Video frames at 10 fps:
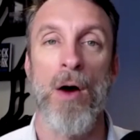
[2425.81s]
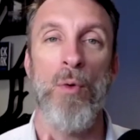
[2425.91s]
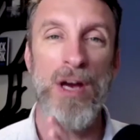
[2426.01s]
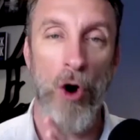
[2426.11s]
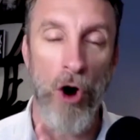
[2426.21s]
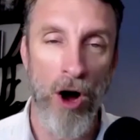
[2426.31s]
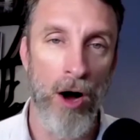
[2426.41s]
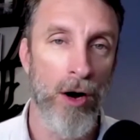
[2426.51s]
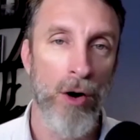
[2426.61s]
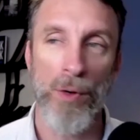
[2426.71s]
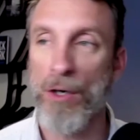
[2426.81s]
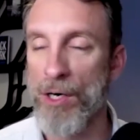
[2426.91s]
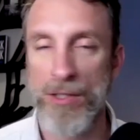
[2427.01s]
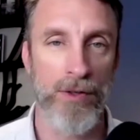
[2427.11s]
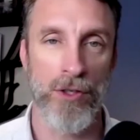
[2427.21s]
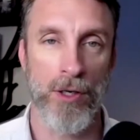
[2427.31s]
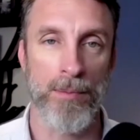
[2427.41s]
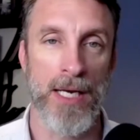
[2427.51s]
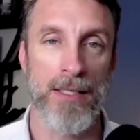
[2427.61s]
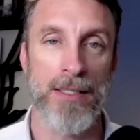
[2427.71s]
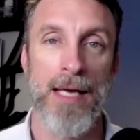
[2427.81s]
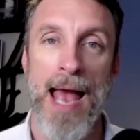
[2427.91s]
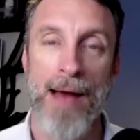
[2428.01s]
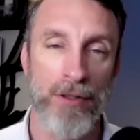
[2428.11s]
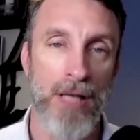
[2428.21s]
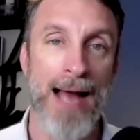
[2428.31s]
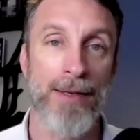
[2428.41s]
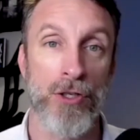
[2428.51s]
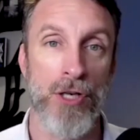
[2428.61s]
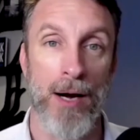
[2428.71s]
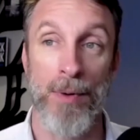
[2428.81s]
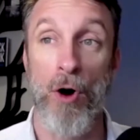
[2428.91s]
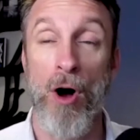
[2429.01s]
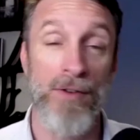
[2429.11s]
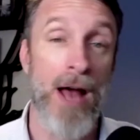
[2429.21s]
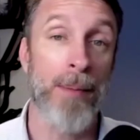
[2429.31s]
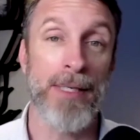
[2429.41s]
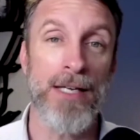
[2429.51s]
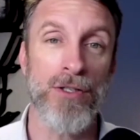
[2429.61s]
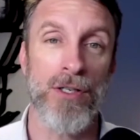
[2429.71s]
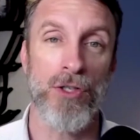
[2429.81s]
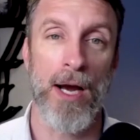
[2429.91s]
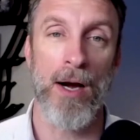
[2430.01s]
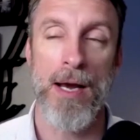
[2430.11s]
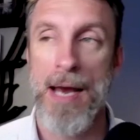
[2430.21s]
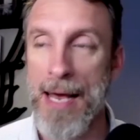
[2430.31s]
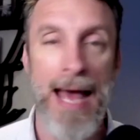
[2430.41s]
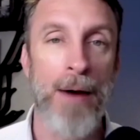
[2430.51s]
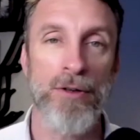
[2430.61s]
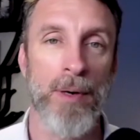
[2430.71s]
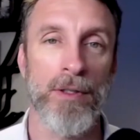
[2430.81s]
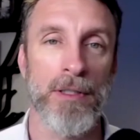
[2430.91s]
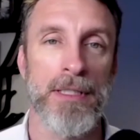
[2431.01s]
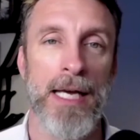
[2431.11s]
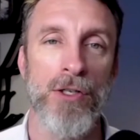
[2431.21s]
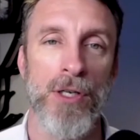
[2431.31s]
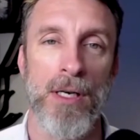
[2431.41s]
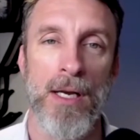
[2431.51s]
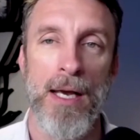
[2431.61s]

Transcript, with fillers: We all, regardless of our circumstances, have a lot to share. We all have an obligation to share. And that was my realization.